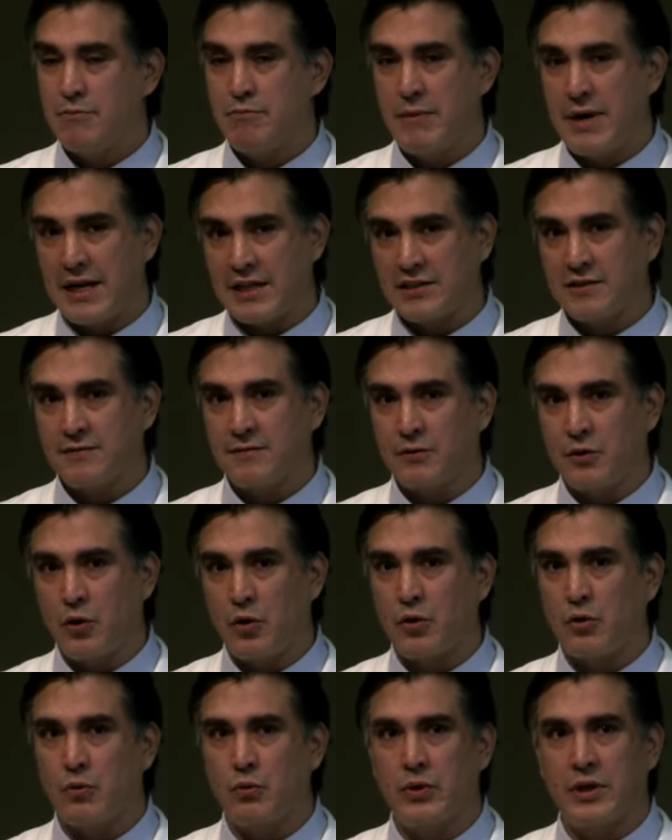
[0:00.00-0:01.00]
Massive
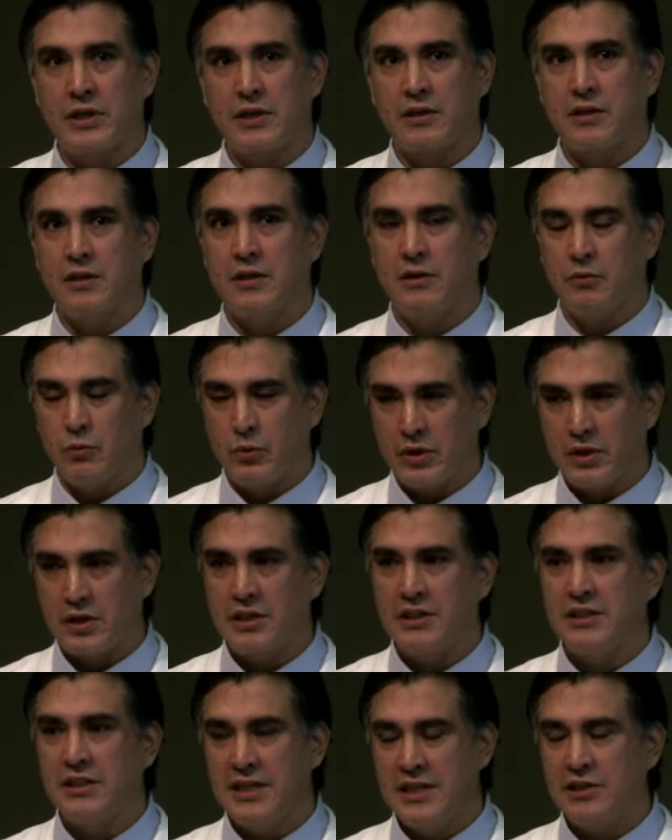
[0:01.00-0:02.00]
growth with, with
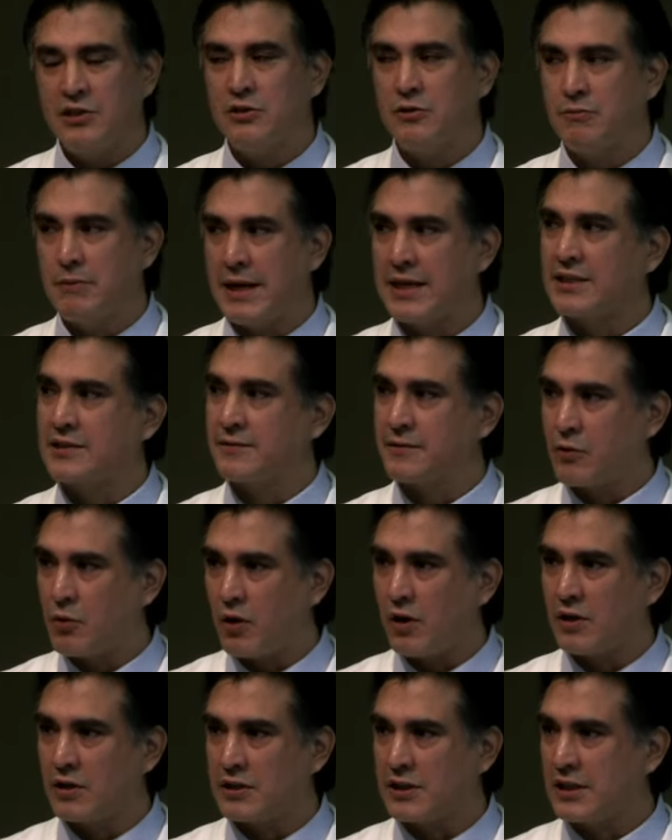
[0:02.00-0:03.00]
continued massive
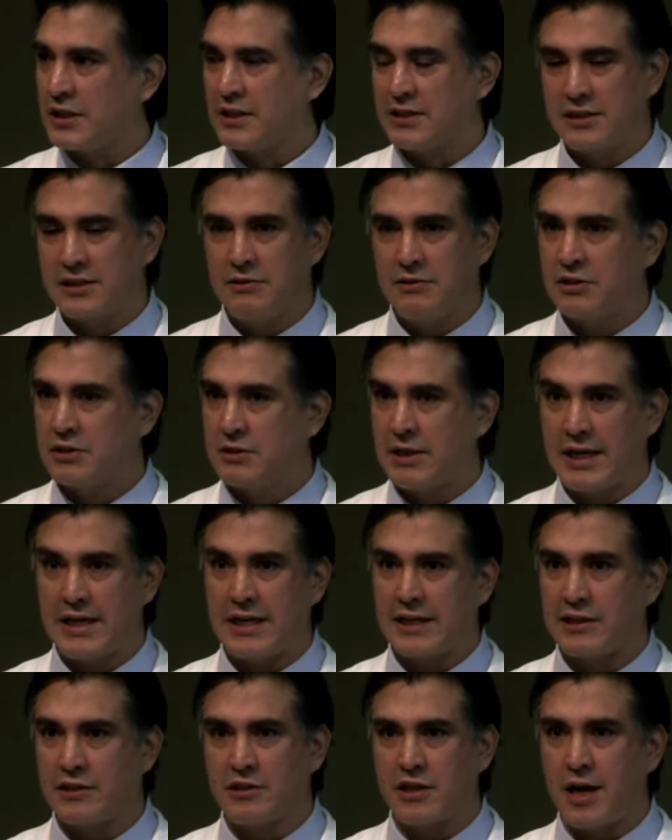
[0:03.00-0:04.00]
quality, staying
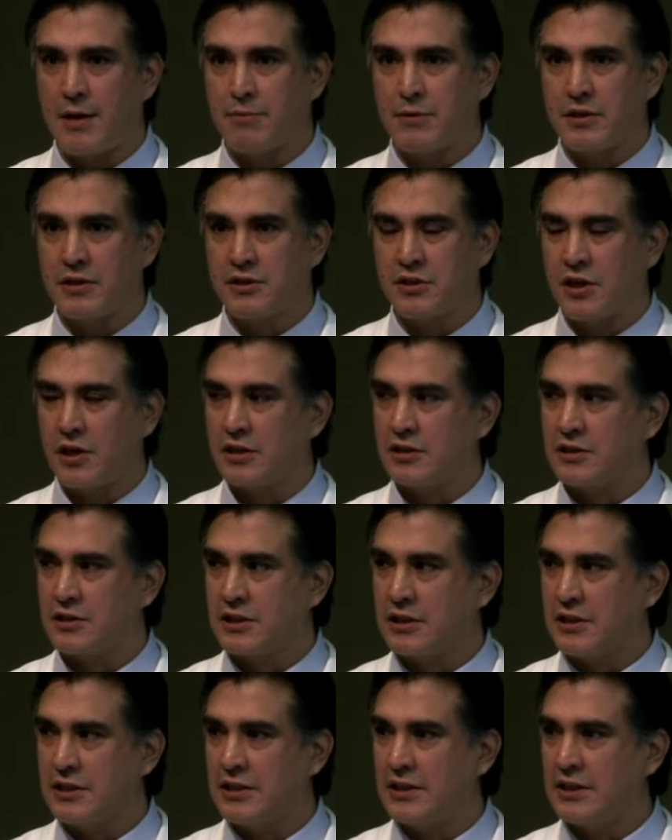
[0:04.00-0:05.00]
at the top of the charts
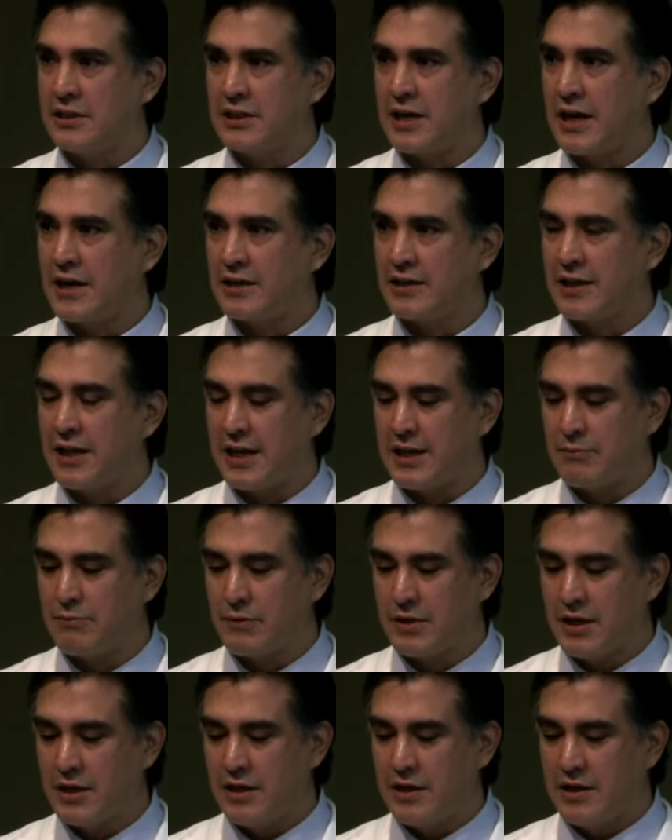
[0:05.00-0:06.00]
the, the entire time.
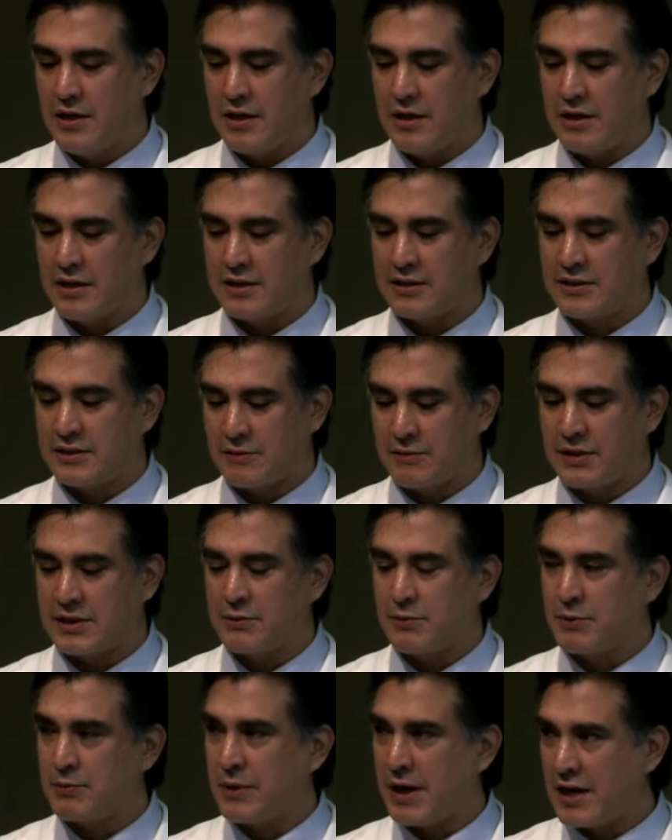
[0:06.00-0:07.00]
Uh, it's something
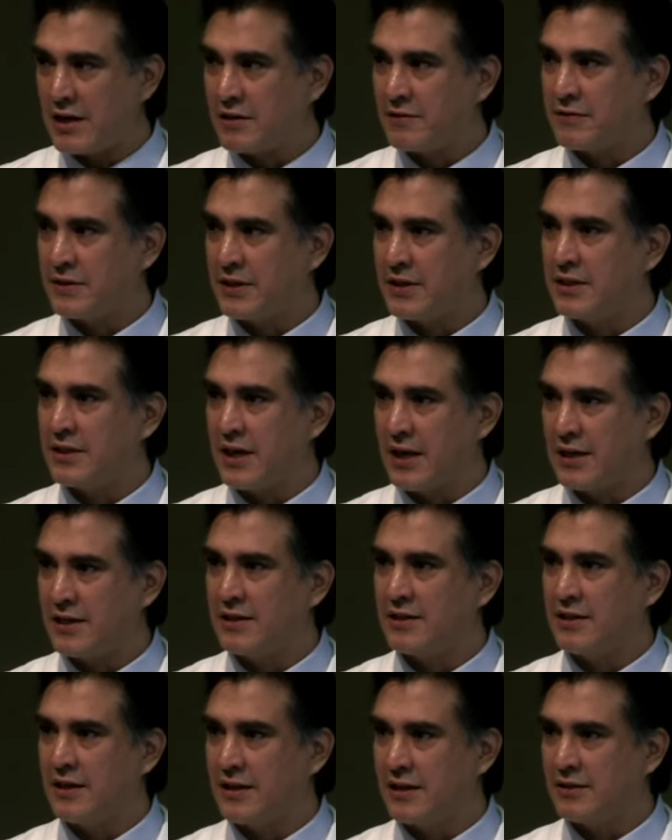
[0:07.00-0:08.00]
to be proud of, and, and
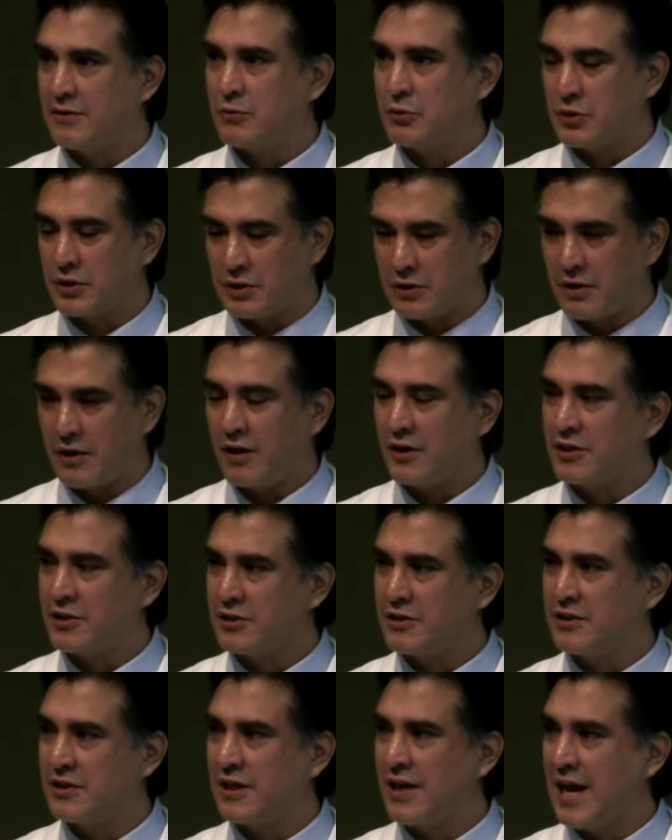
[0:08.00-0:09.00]
uh, we're
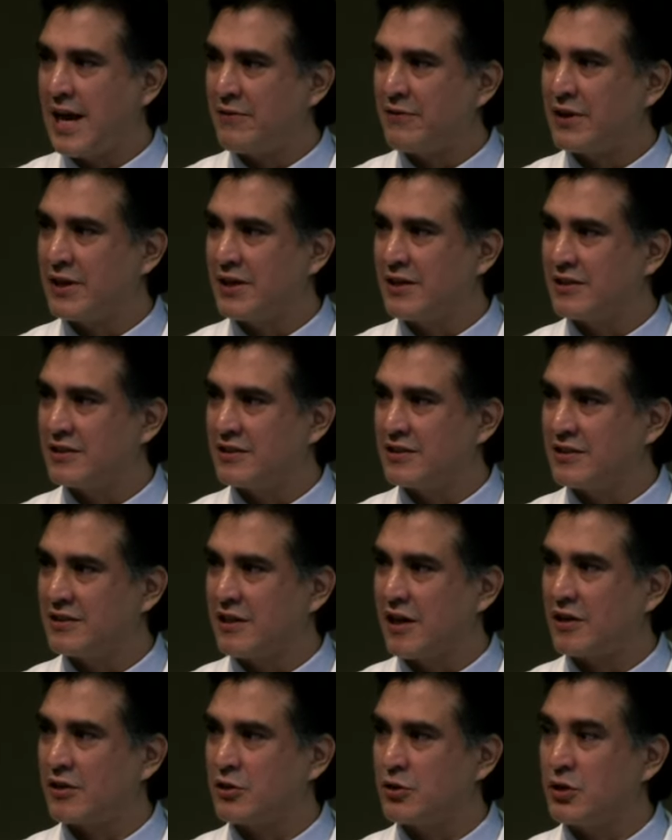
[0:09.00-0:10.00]
honored to have you here to
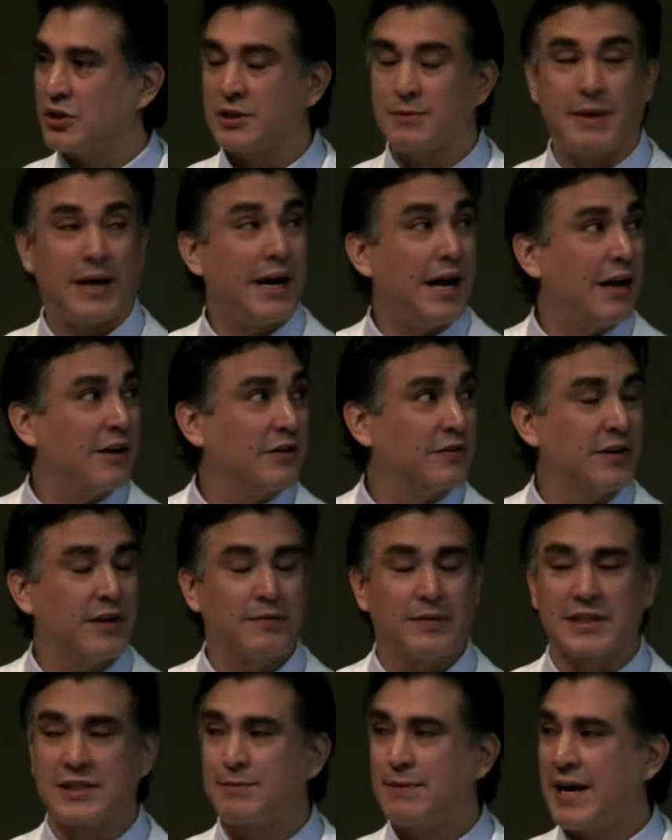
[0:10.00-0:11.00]
talk to us about how you've
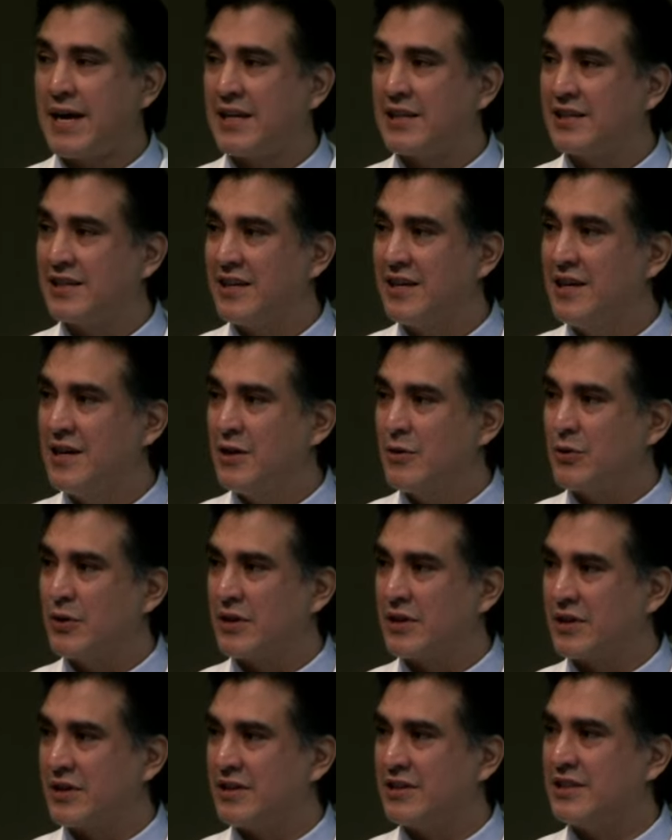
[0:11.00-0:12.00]
helped expand
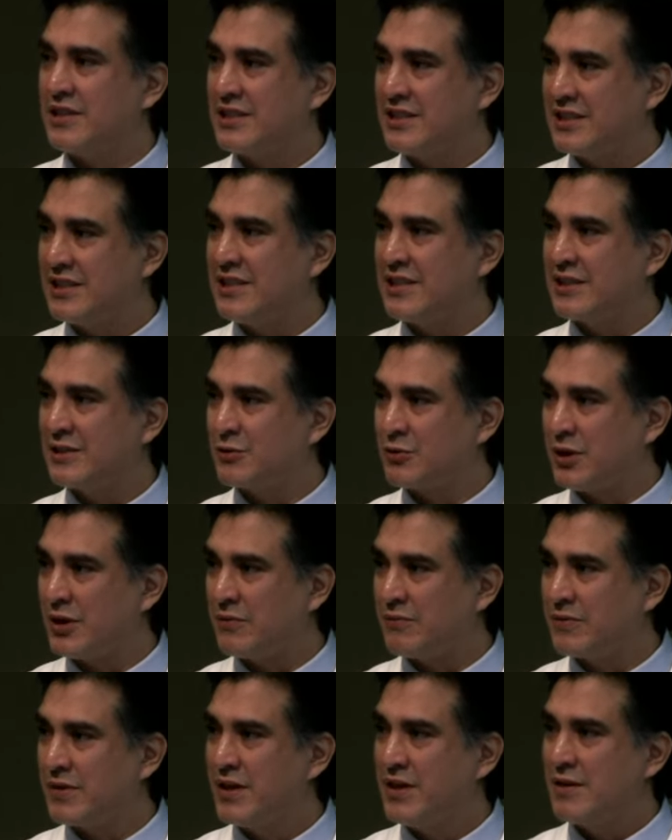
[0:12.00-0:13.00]
with DCD uh, as well.
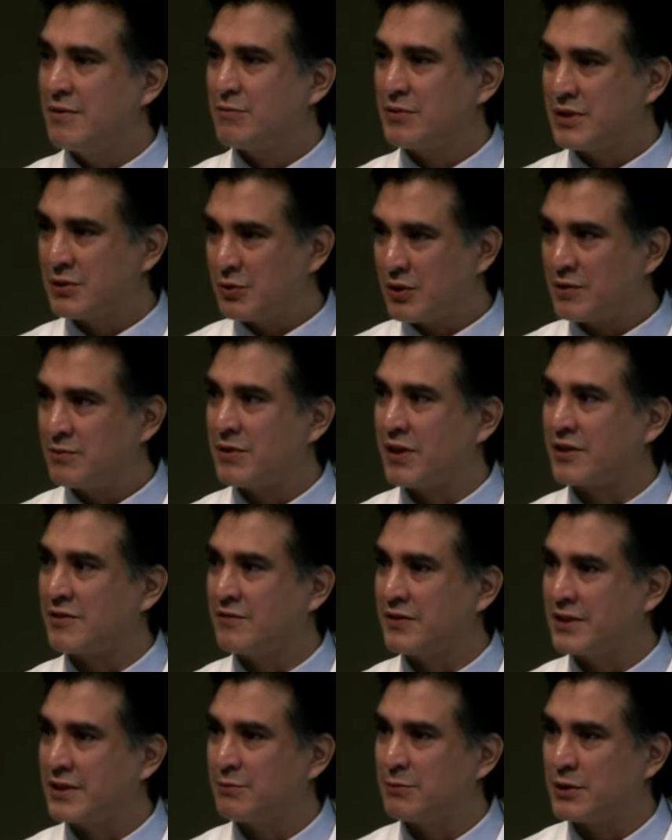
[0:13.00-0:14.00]
Please welcome Dr.
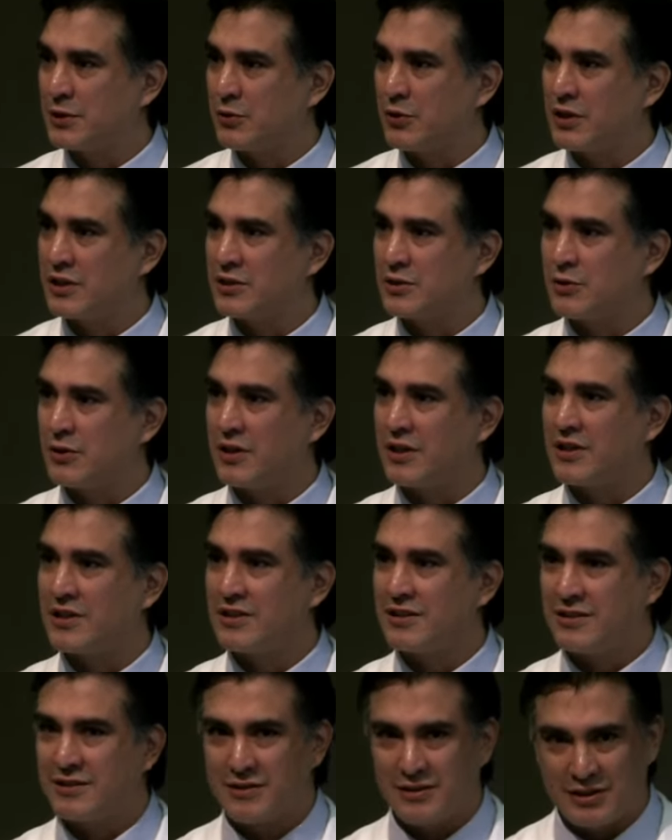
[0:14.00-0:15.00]
Victor Pretorius to our
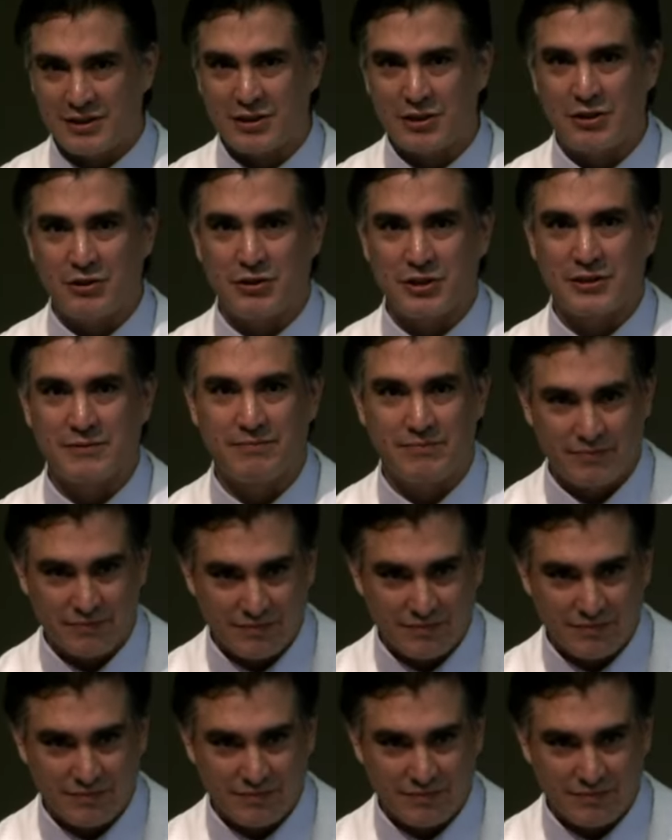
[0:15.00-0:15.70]
institution.